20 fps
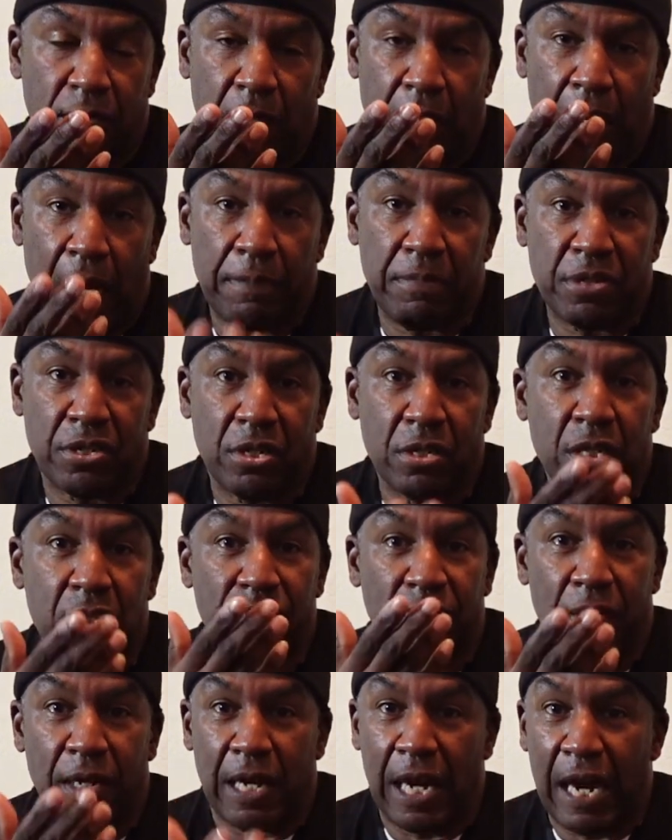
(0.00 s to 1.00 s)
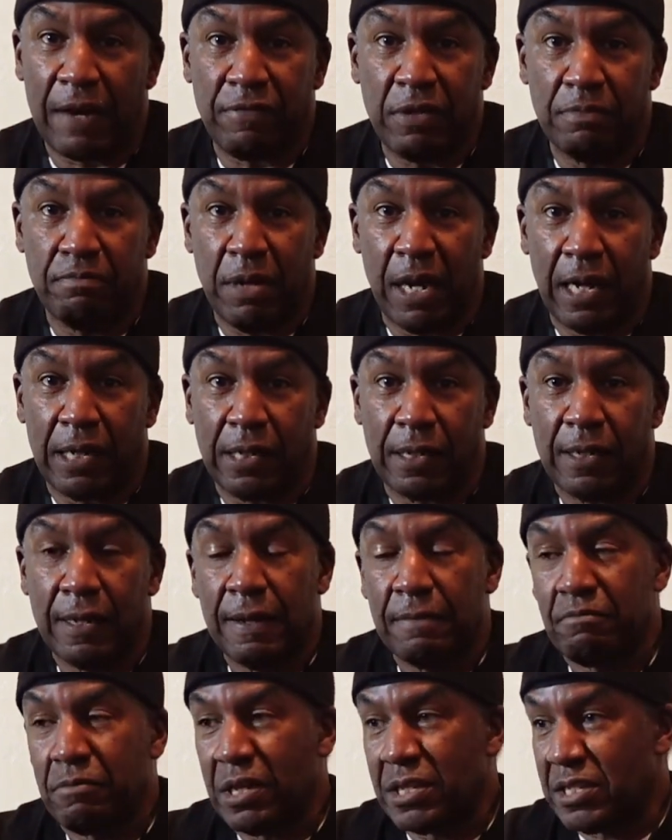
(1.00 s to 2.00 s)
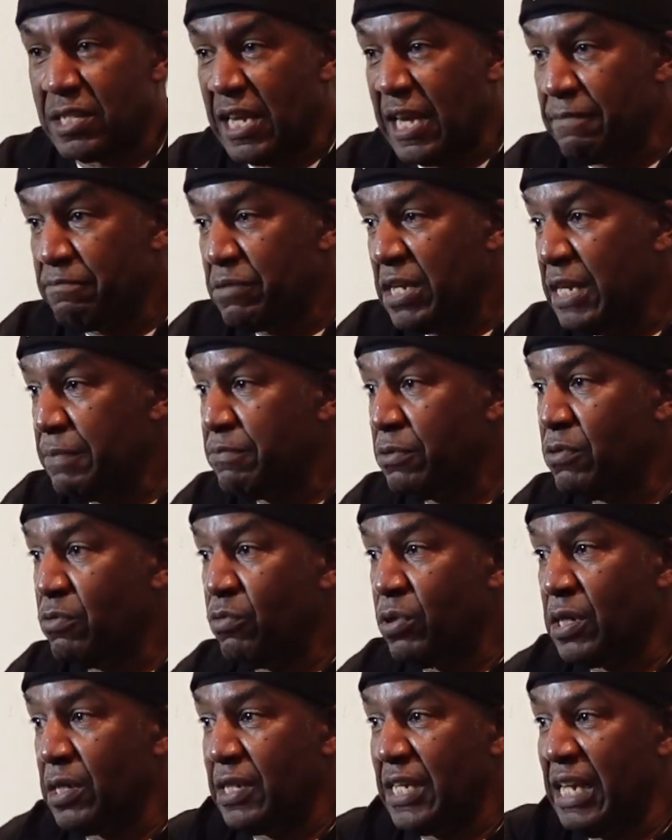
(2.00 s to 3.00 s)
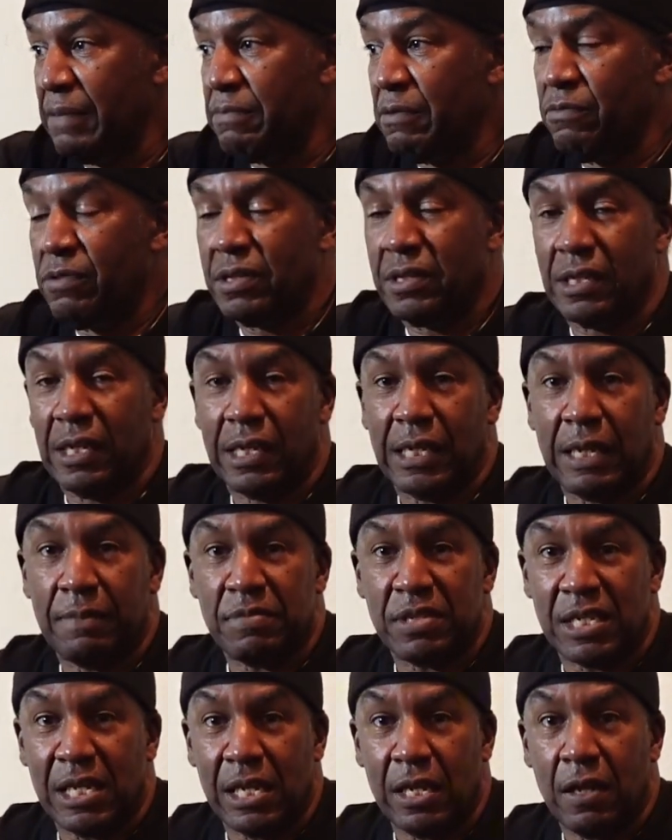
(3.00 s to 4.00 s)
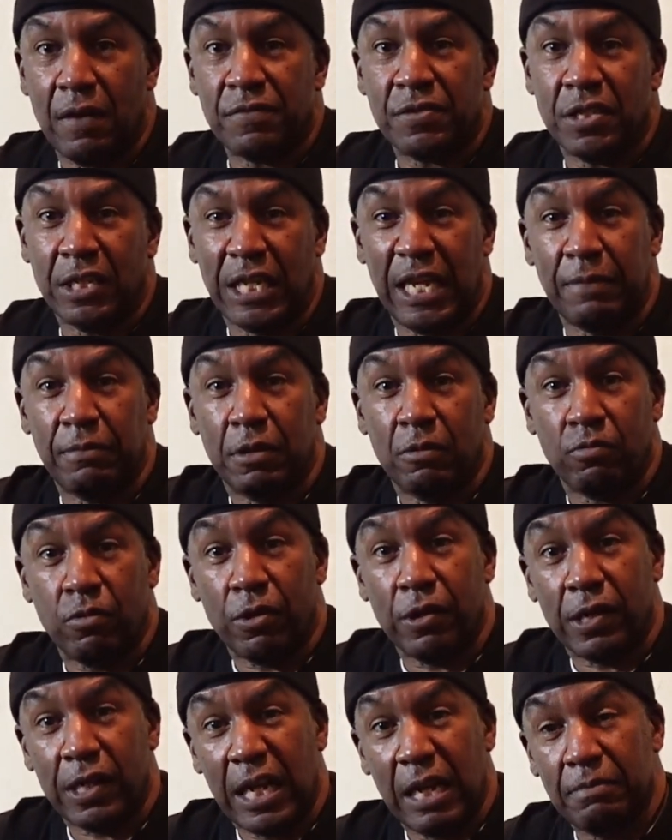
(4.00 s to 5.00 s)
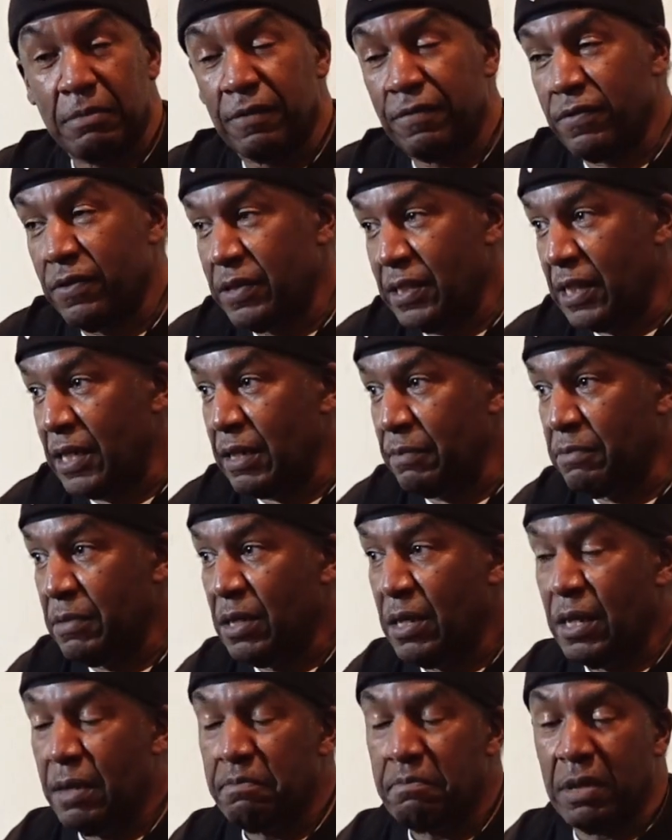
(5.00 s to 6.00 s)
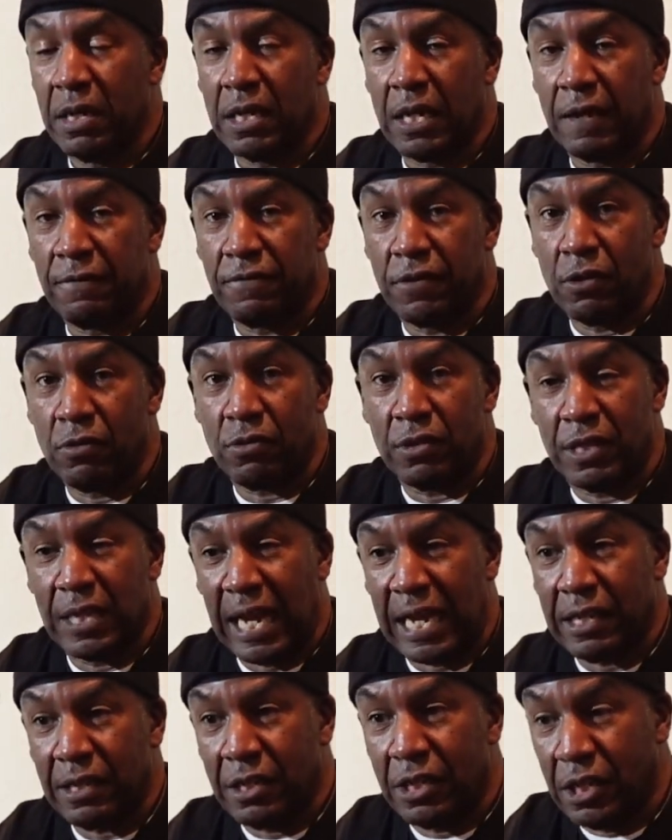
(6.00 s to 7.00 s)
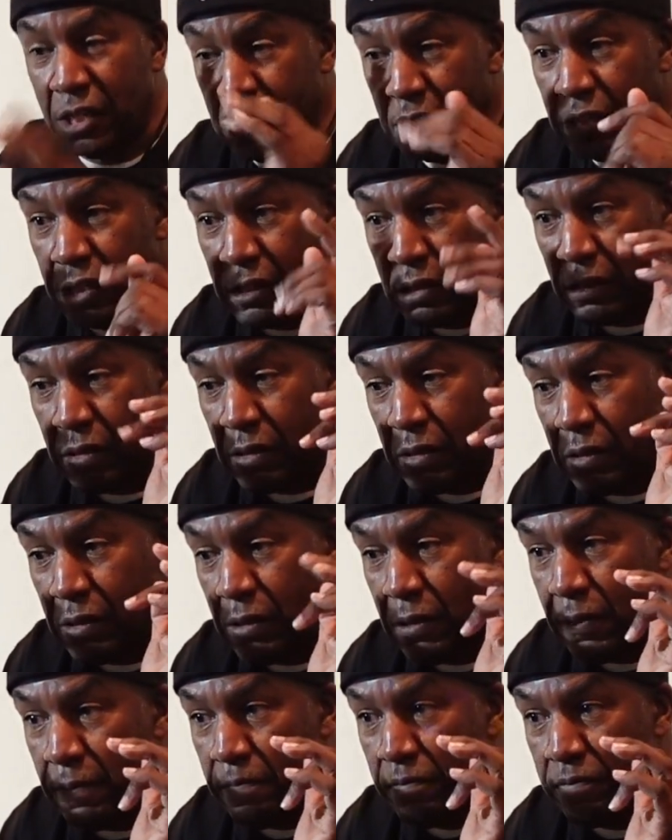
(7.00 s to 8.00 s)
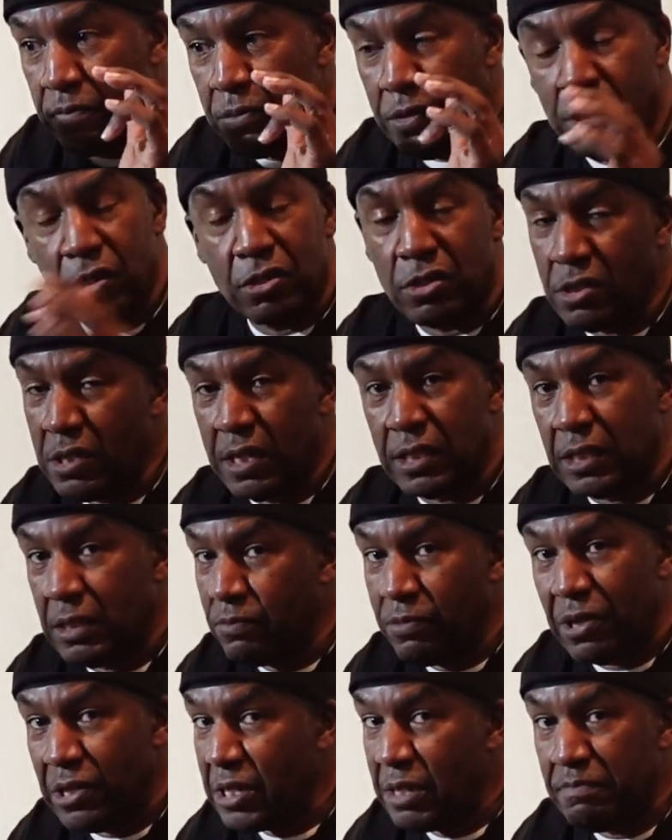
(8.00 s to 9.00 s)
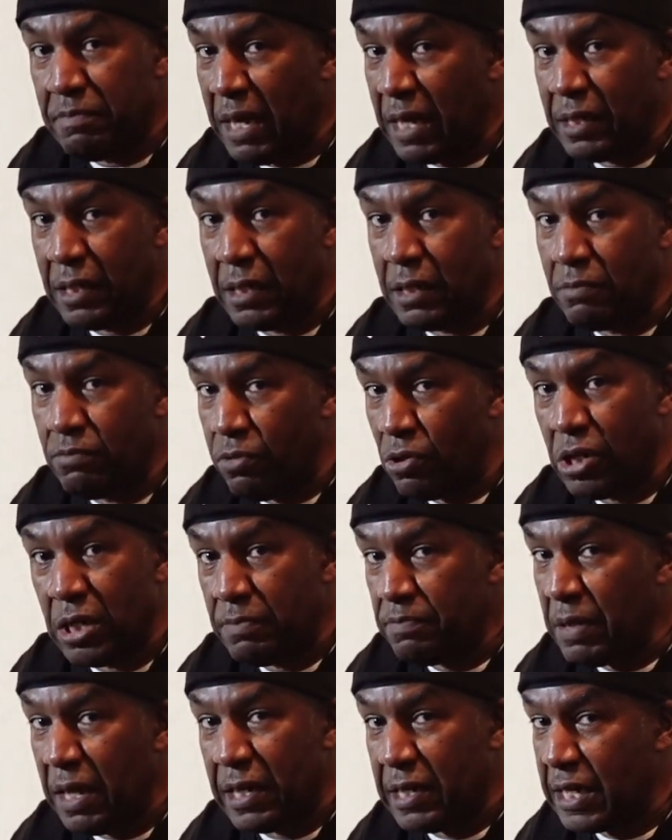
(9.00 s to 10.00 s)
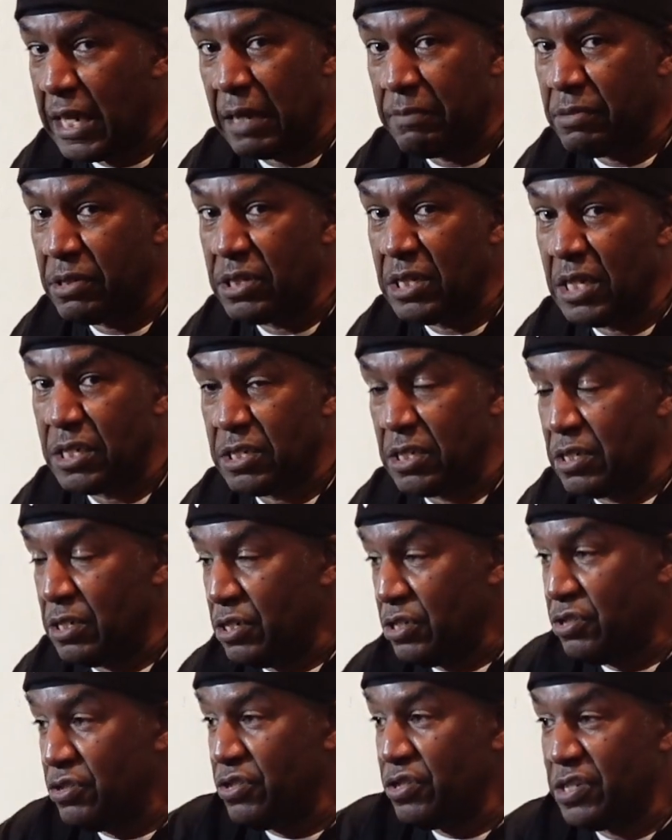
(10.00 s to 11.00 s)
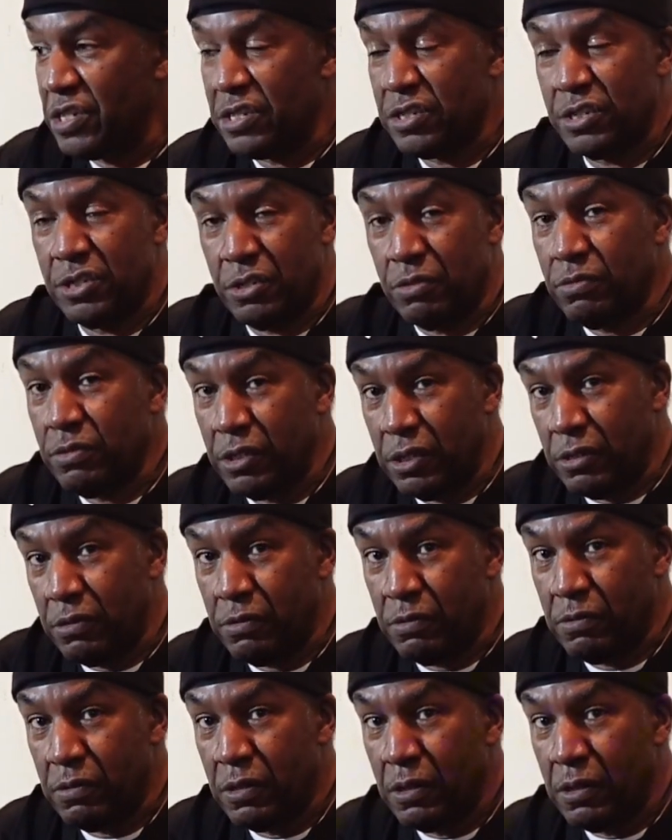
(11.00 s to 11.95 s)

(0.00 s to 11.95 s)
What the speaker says: and opportunities for everybody, but some people want to keep it within themselves to keep the work coming for them. But if you're that good, you shouldn't have to worry about it. Worry about competitions. You should just do you.